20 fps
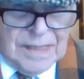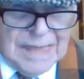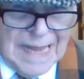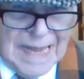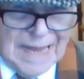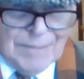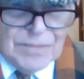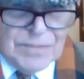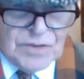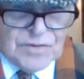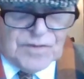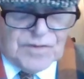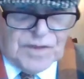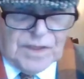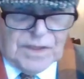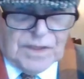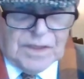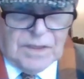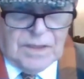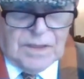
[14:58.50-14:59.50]

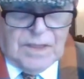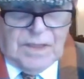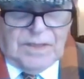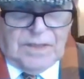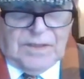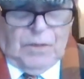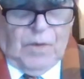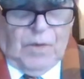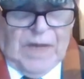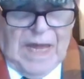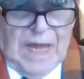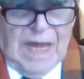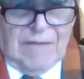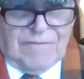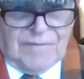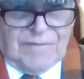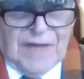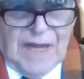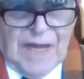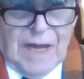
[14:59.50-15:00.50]
atmosphere that we
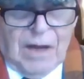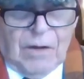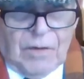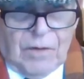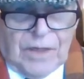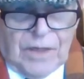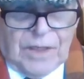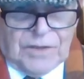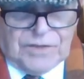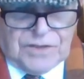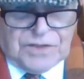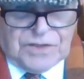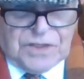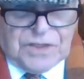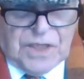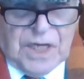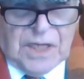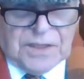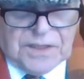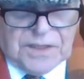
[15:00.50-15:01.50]
have now in
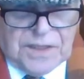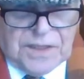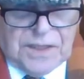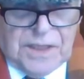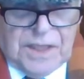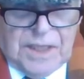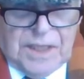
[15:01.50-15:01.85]
society,